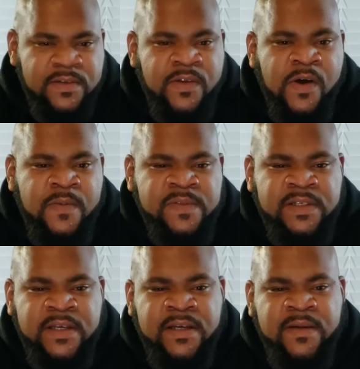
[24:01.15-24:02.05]
You know what I'm
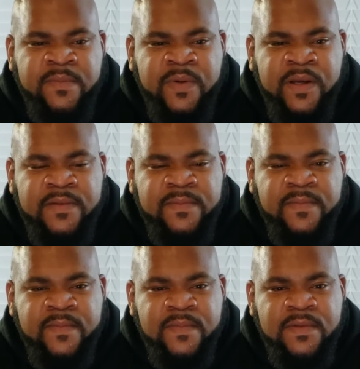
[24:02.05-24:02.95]
saying? But
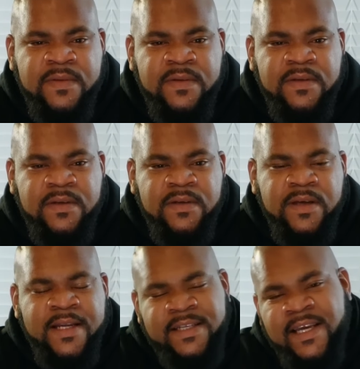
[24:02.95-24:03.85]

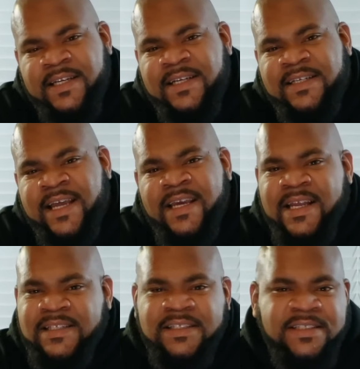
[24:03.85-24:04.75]
at the end of the day,
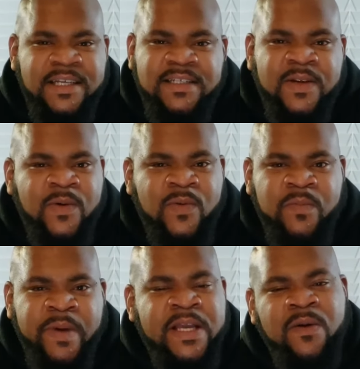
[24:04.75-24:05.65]
that shit
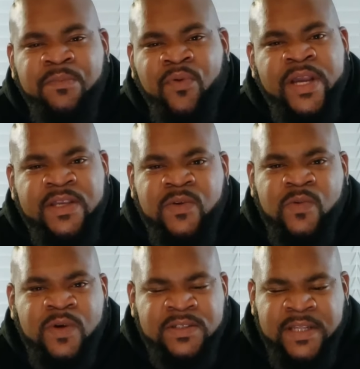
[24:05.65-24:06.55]
don't make or break
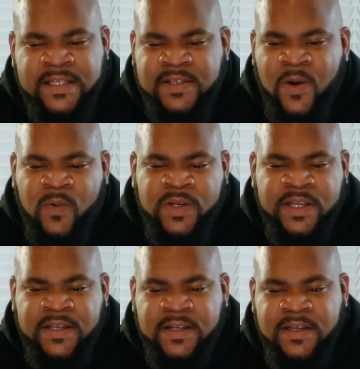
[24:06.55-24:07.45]
you, because that's
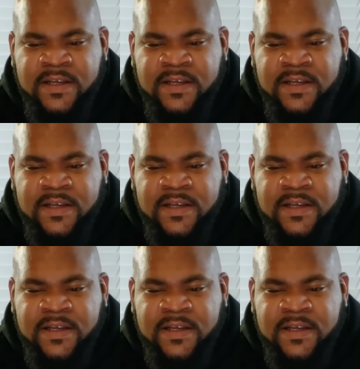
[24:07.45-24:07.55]
only